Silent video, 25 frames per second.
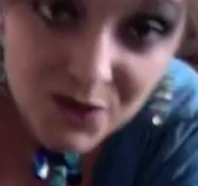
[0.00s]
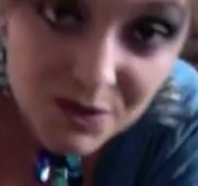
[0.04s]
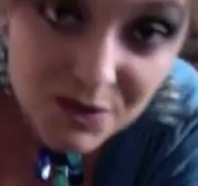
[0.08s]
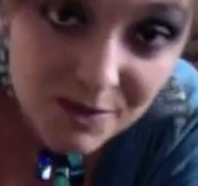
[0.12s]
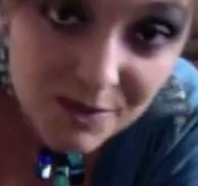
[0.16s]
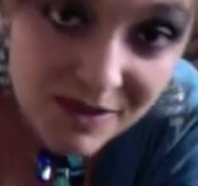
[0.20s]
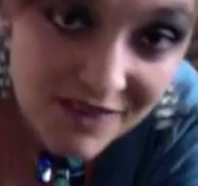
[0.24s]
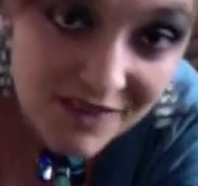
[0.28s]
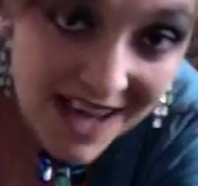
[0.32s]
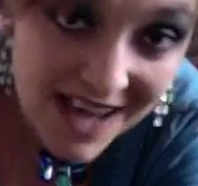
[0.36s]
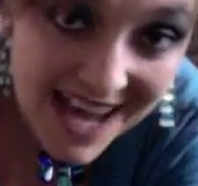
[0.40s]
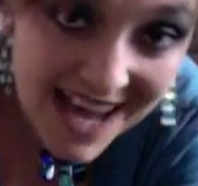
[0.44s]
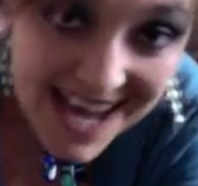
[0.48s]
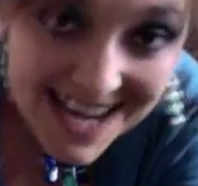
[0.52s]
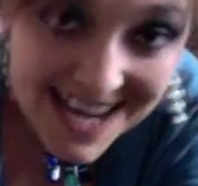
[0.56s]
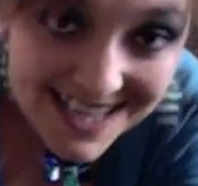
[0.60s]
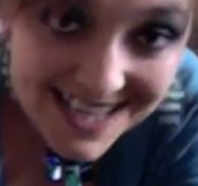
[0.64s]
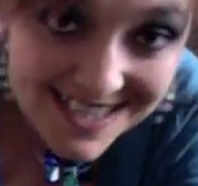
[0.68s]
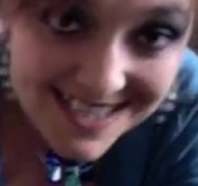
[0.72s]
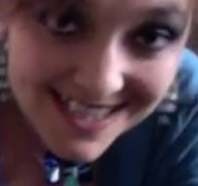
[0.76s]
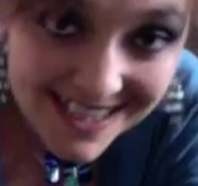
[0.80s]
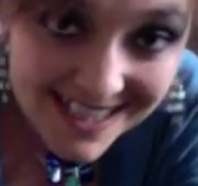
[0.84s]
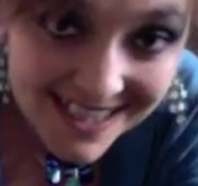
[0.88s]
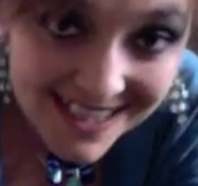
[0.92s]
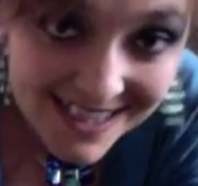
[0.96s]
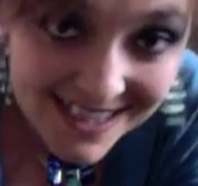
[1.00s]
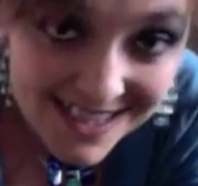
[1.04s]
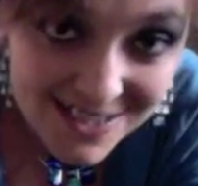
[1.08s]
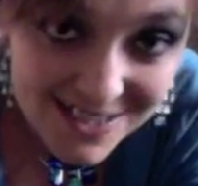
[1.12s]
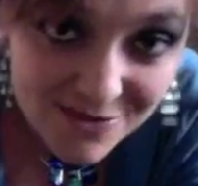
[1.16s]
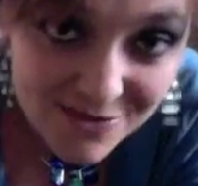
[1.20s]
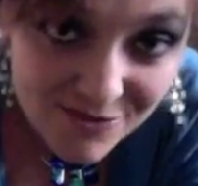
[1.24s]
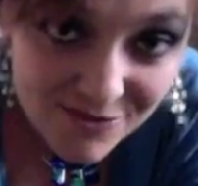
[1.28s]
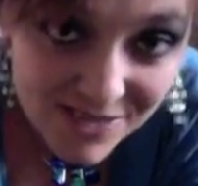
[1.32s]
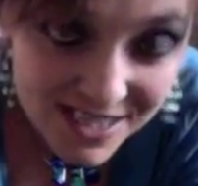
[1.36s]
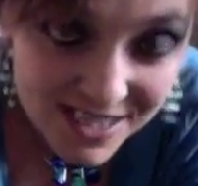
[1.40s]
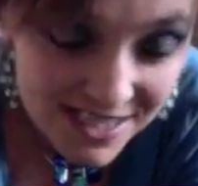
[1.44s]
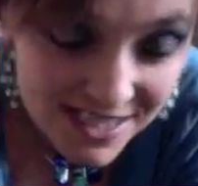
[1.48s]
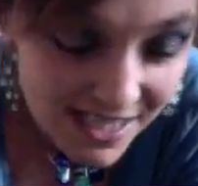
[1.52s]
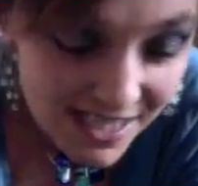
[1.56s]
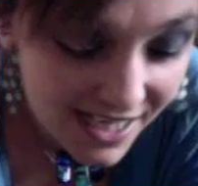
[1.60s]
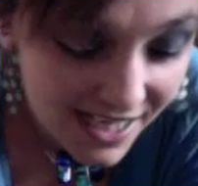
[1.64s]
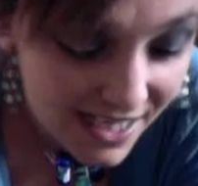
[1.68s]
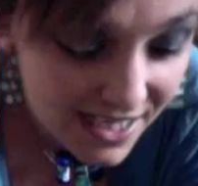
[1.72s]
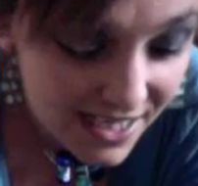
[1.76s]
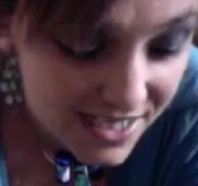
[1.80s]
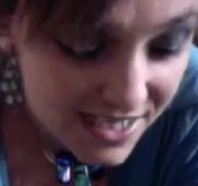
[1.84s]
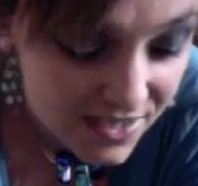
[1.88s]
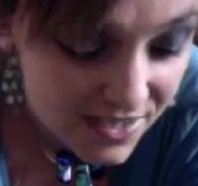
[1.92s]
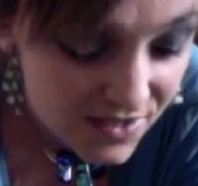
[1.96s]
we've had in this
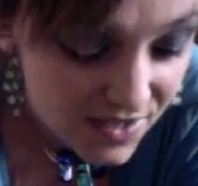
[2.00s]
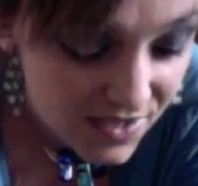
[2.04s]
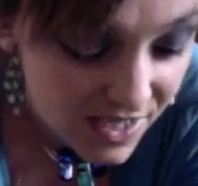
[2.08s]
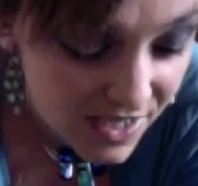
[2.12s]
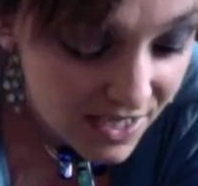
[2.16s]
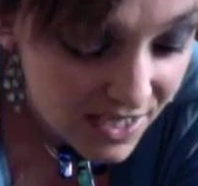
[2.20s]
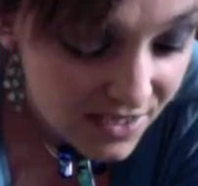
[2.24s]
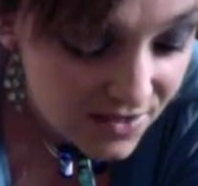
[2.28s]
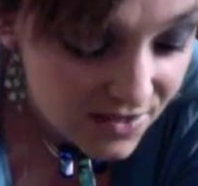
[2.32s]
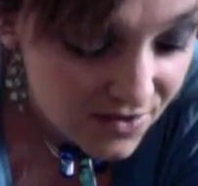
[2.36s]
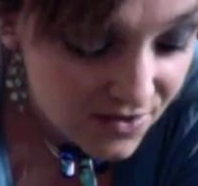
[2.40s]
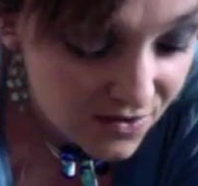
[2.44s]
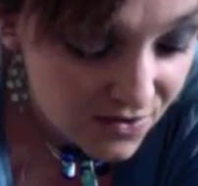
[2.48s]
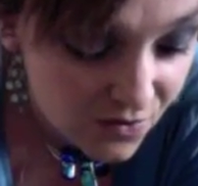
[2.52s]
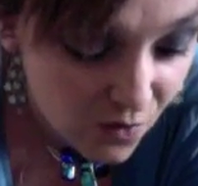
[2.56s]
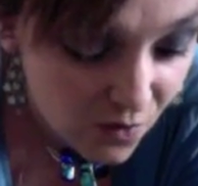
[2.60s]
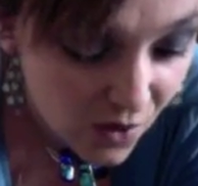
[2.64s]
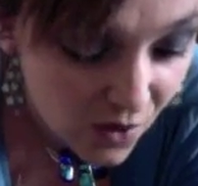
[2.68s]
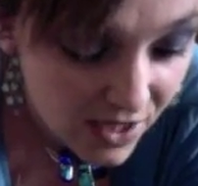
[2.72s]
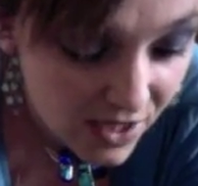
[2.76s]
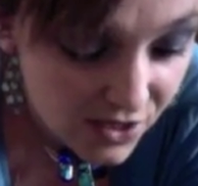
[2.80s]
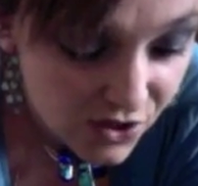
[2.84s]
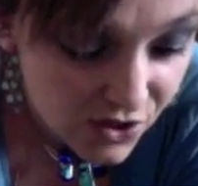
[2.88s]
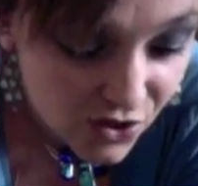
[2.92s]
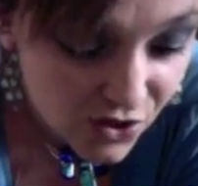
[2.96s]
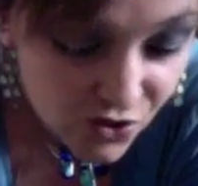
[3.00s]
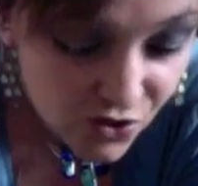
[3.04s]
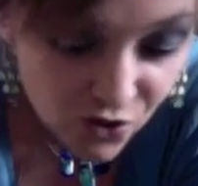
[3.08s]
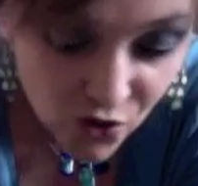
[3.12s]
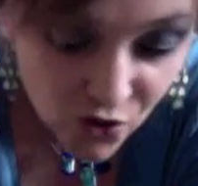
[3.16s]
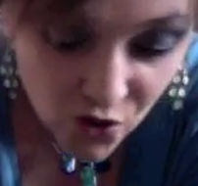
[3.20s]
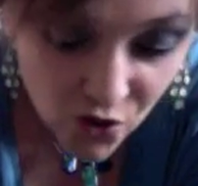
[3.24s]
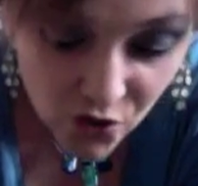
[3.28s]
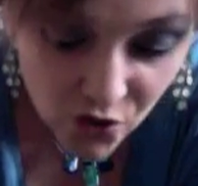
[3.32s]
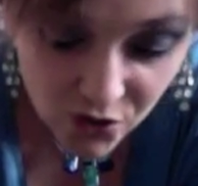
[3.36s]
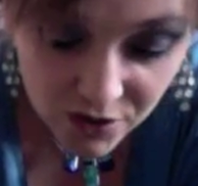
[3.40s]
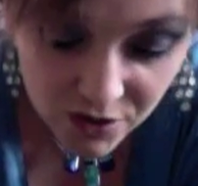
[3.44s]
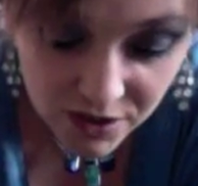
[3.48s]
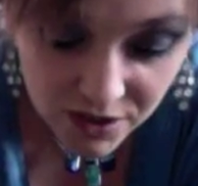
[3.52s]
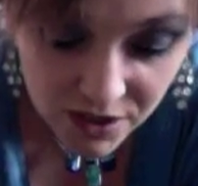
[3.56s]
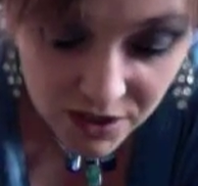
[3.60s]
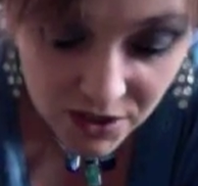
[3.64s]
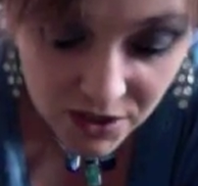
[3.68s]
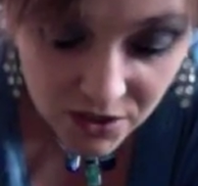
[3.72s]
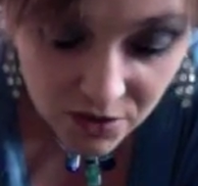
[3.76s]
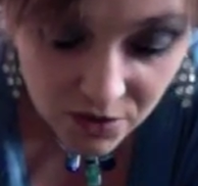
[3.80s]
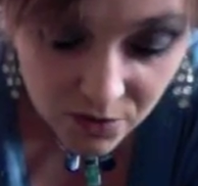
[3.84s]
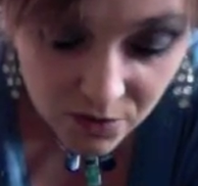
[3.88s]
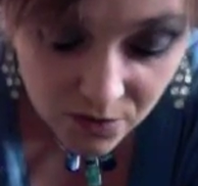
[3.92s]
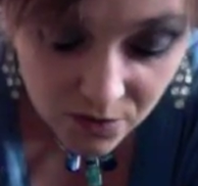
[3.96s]
reading is quite strong.
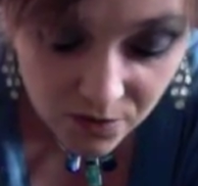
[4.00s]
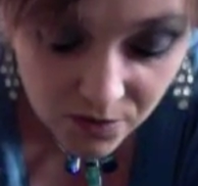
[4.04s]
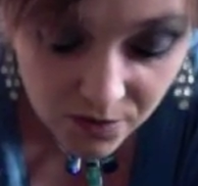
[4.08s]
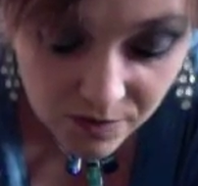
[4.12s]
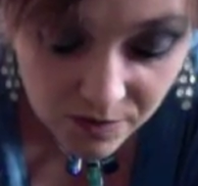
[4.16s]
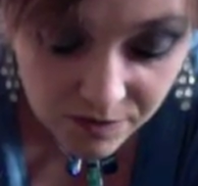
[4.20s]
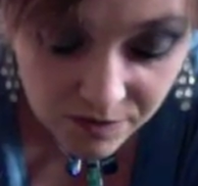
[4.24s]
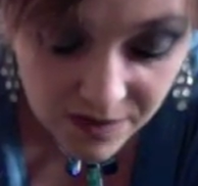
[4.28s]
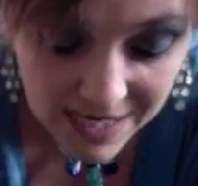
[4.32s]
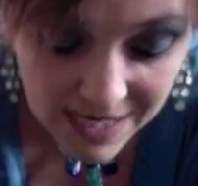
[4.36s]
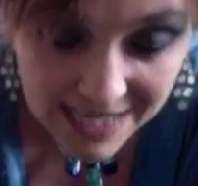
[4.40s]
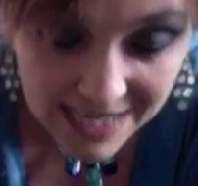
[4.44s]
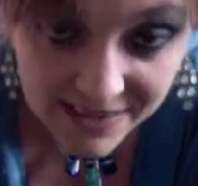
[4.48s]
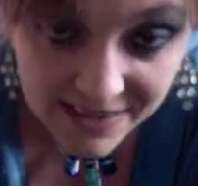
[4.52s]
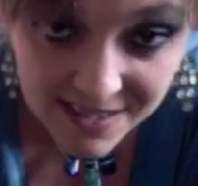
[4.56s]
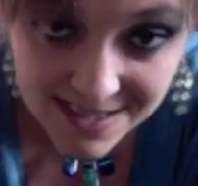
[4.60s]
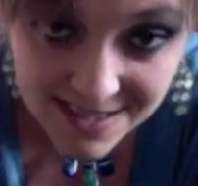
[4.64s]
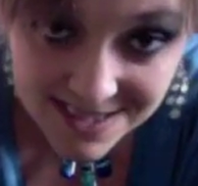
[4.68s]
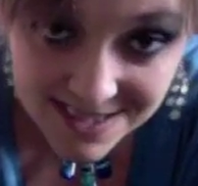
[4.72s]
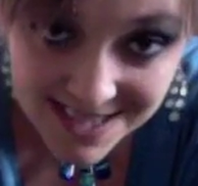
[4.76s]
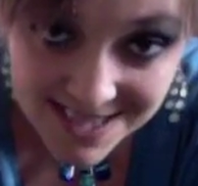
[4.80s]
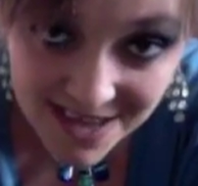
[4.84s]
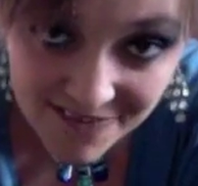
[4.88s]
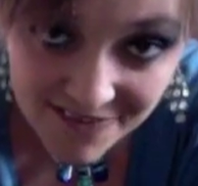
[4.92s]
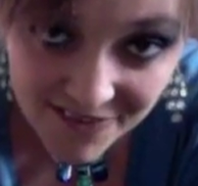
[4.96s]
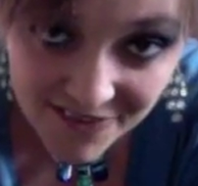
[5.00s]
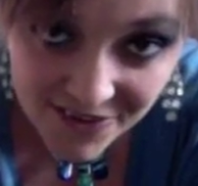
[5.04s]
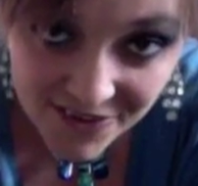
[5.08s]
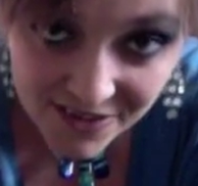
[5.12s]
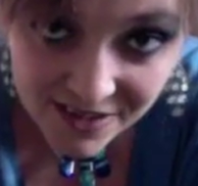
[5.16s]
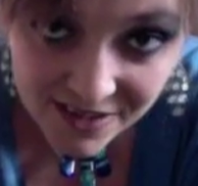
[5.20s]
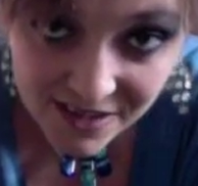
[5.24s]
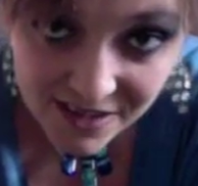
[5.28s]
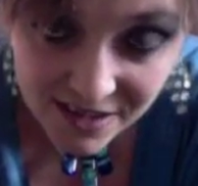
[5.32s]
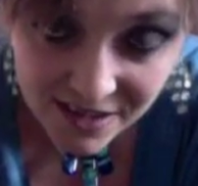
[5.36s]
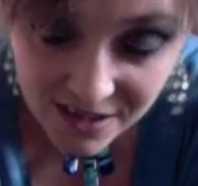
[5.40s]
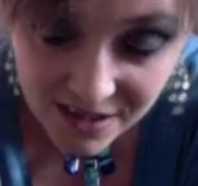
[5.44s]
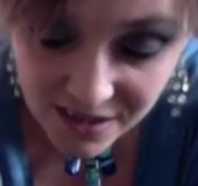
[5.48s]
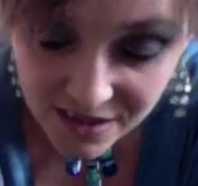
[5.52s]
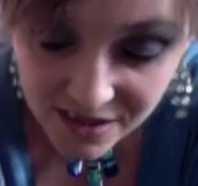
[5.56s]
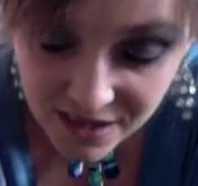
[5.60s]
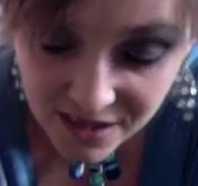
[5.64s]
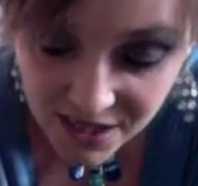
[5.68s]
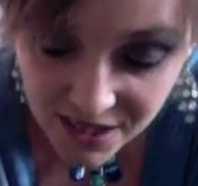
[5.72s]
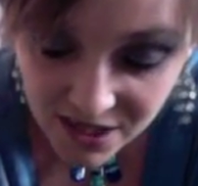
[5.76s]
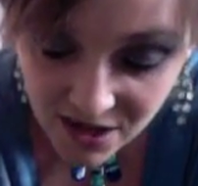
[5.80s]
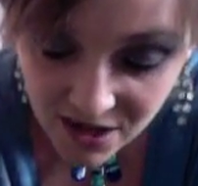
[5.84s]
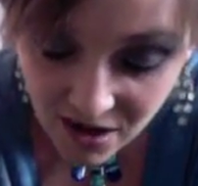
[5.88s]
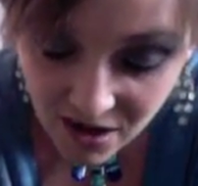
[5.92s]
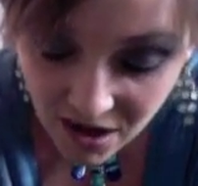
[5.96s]
We've had the 7, the
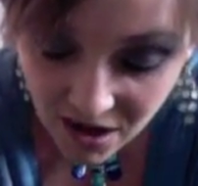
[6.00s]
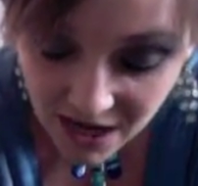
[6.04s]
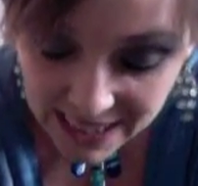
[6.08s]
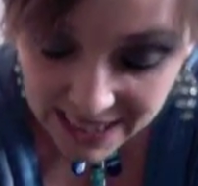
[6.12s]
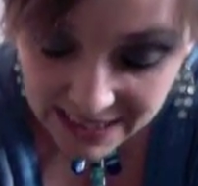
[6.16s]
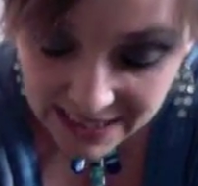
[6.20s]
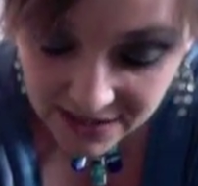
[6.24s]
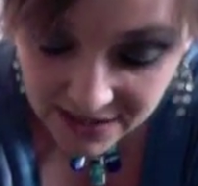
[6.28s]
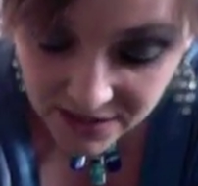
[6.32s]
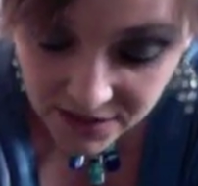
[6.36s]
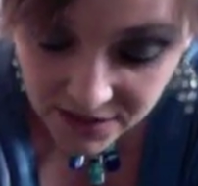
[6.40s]
9,